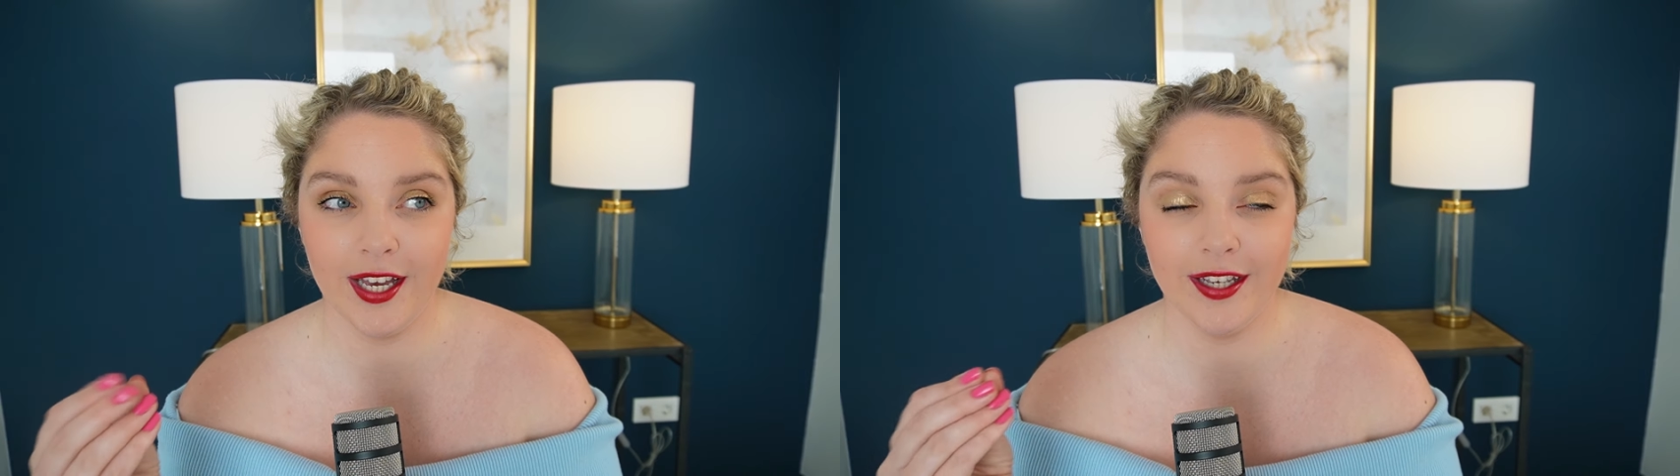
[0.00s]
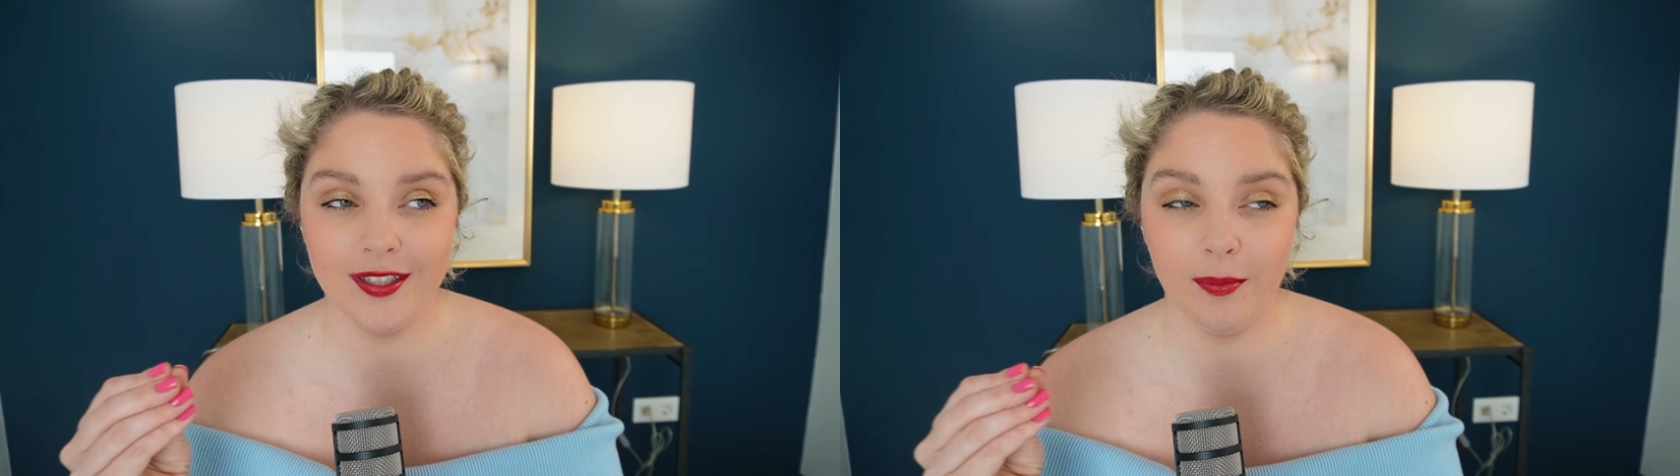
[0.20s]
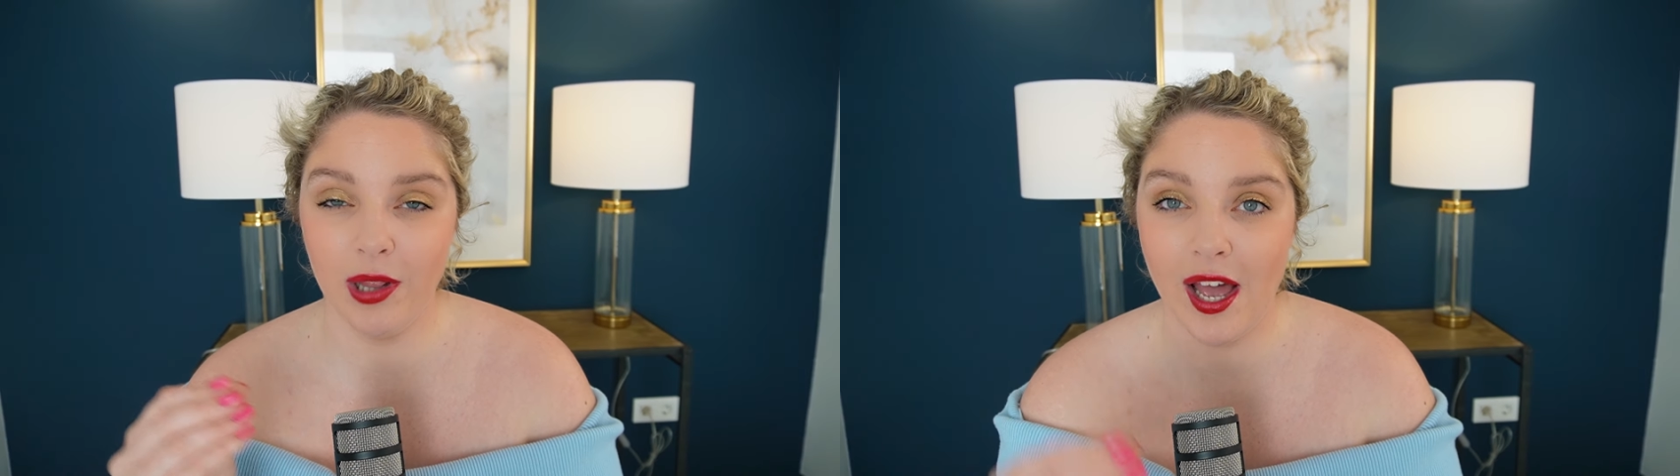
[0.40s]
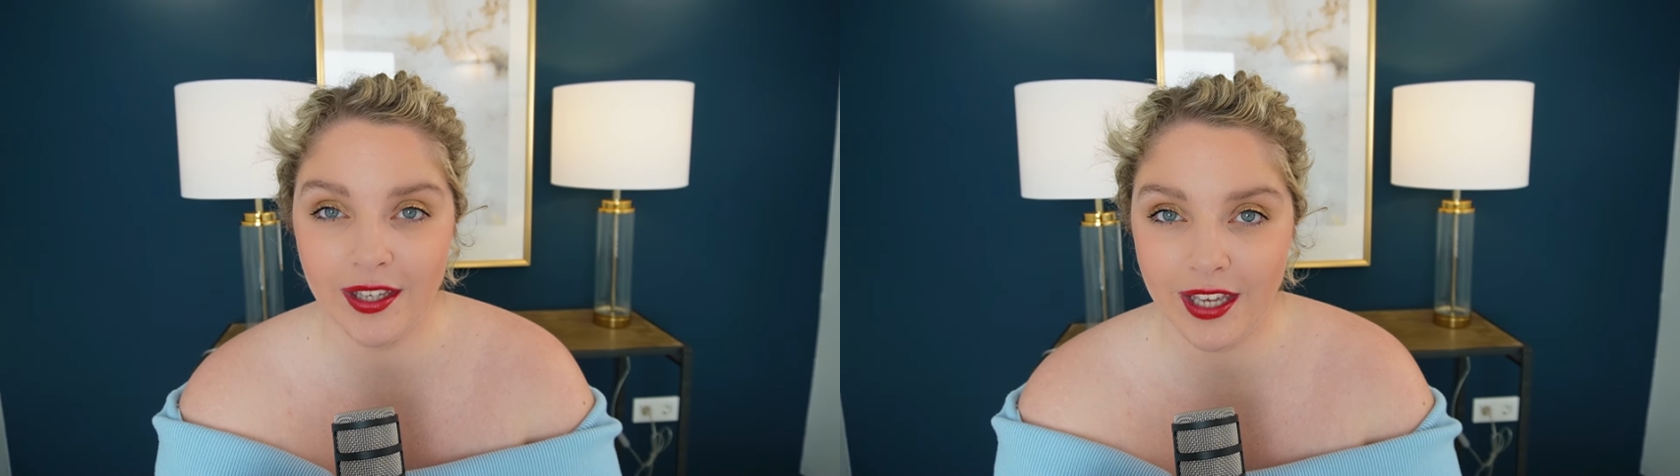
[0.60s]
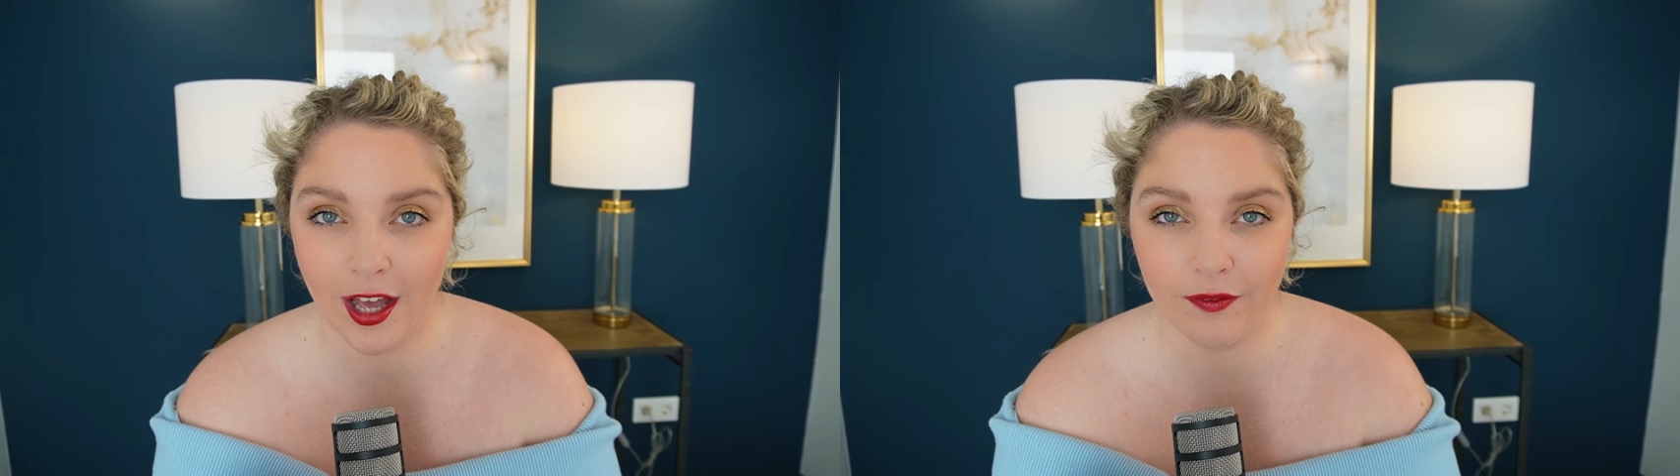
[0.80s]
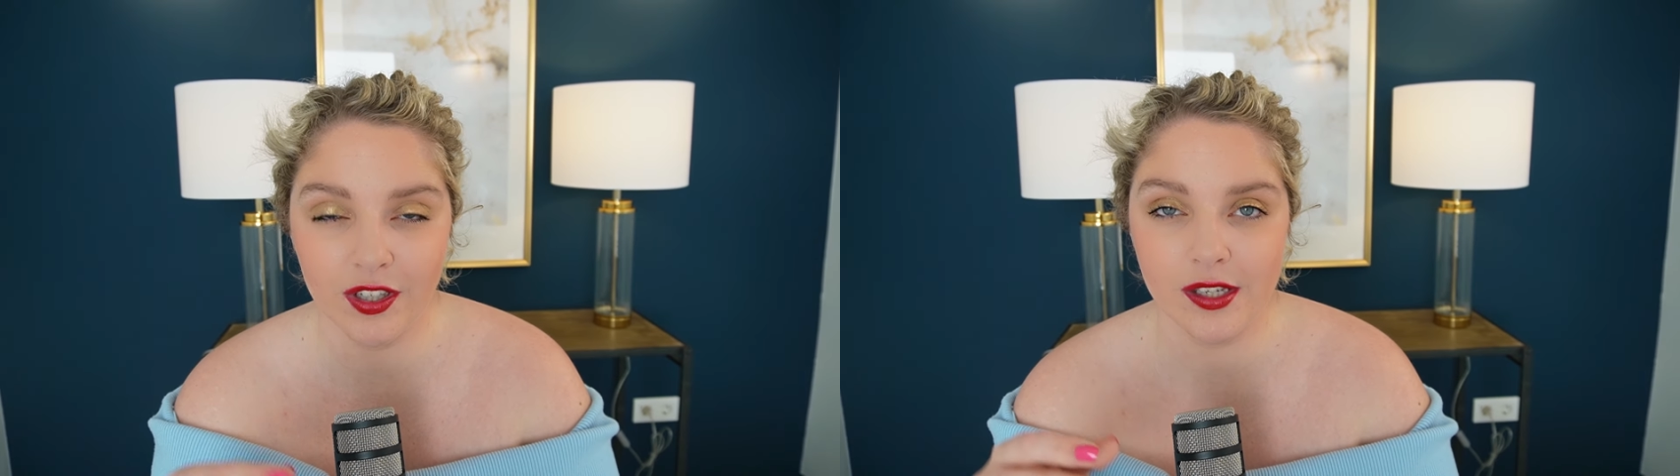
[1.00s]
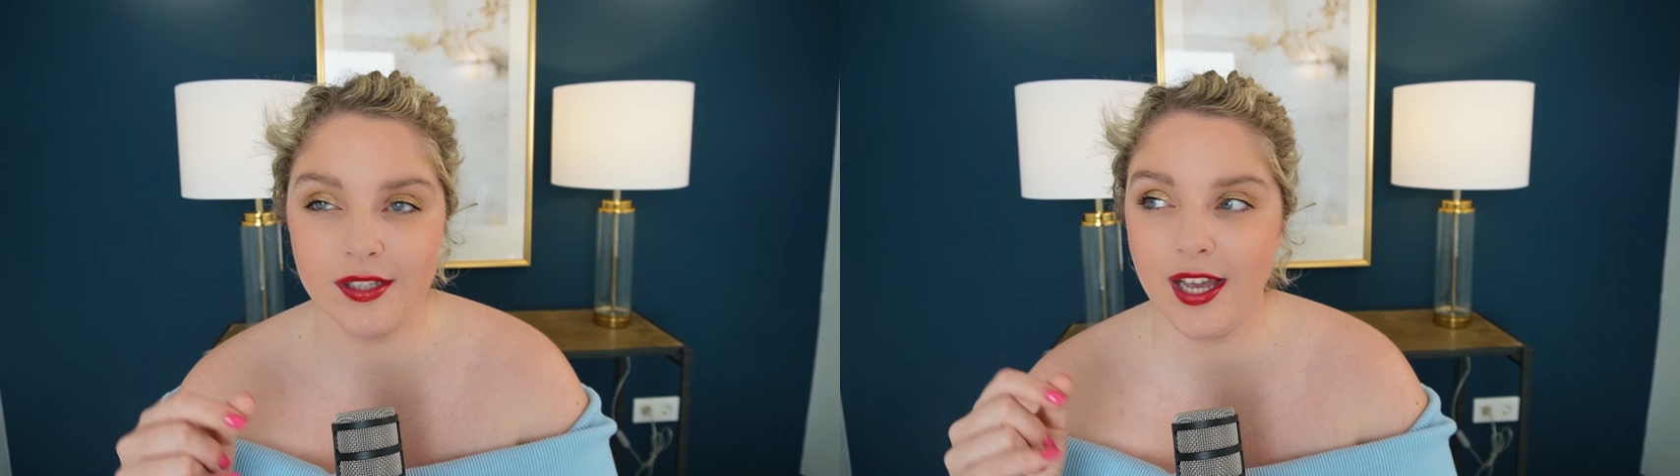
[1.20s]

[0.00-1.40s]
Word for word: that is a blank canvas.